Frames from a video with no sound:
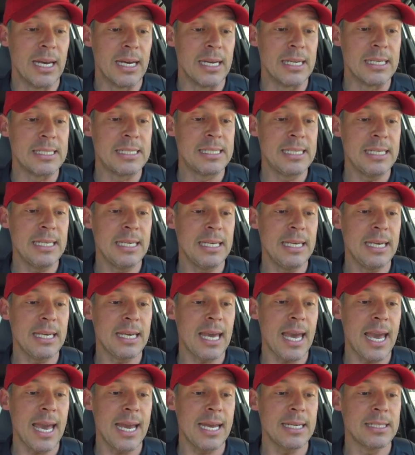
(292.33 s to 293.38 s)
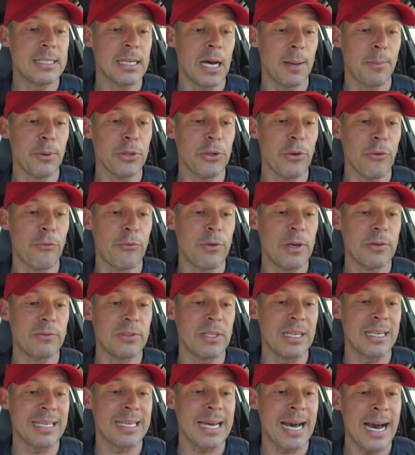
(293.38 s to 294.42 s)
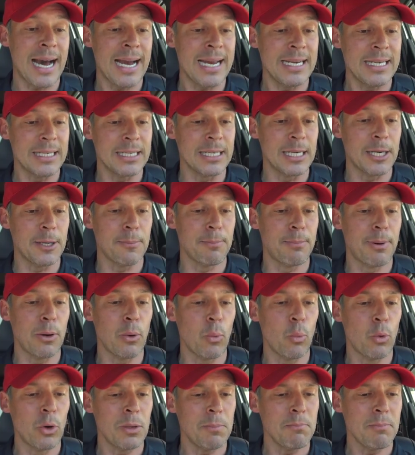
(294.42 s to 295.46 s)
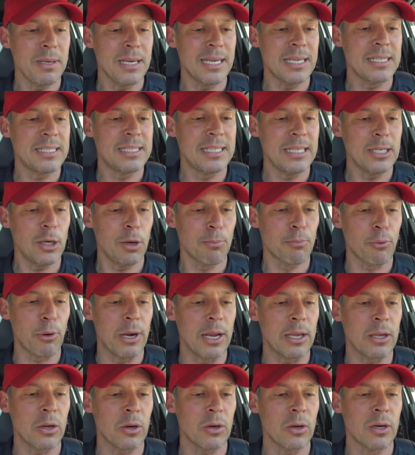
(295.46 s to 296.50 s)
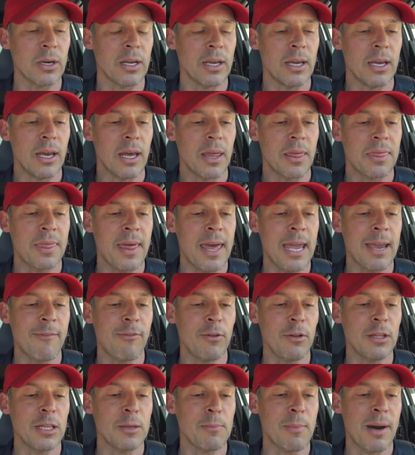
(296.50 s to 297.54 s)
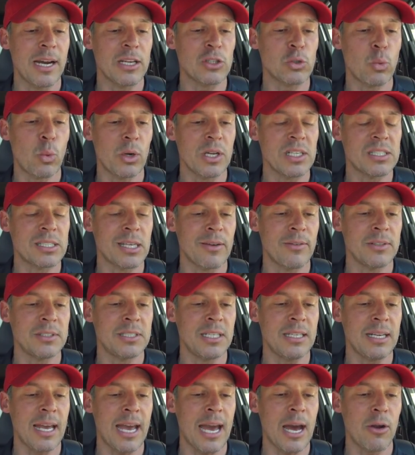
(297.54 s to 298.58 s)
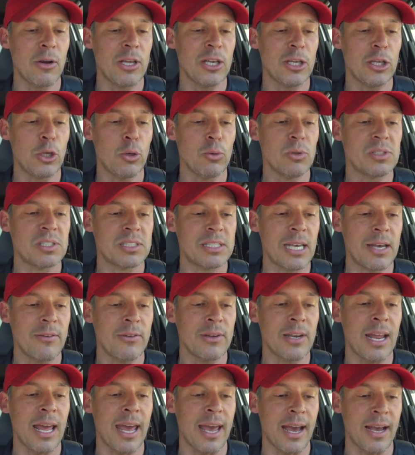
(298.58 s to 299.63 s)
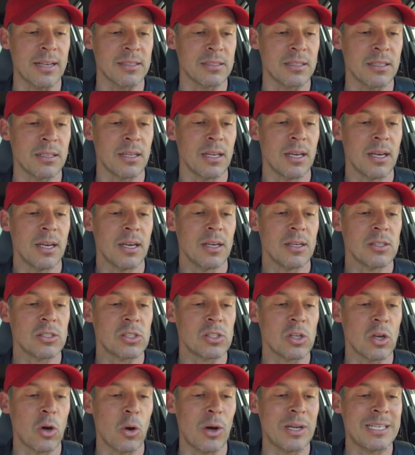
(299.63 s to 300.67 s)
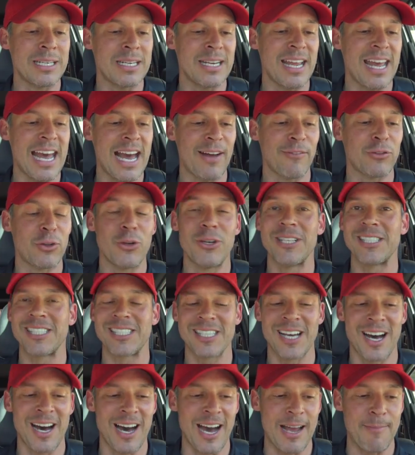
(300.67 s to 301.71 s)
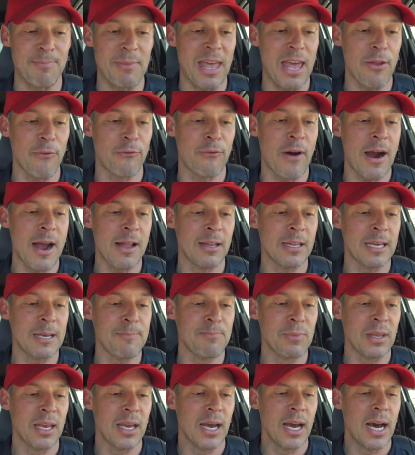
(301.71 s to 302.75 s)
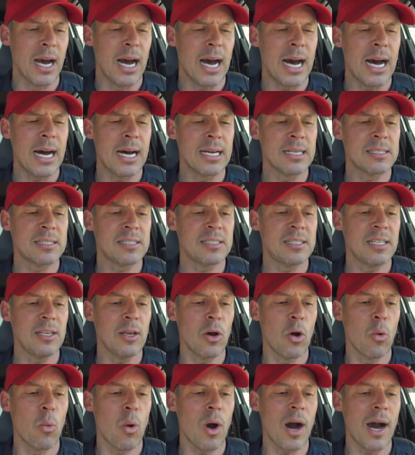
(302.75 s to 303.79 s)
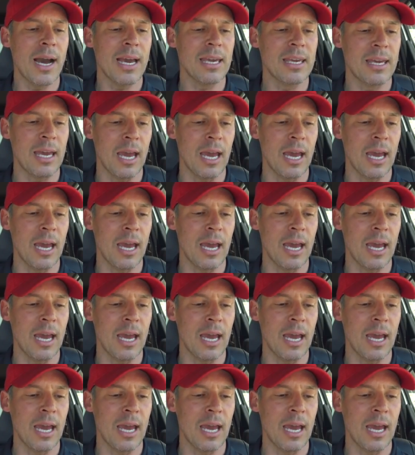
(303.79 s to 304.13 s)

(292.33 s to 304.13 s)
DKW50, kinda, but wouldn't be a deal breaker. Thankfully, my 2017 Audi Q7 has it, so I didn't have to decide. And finally, COY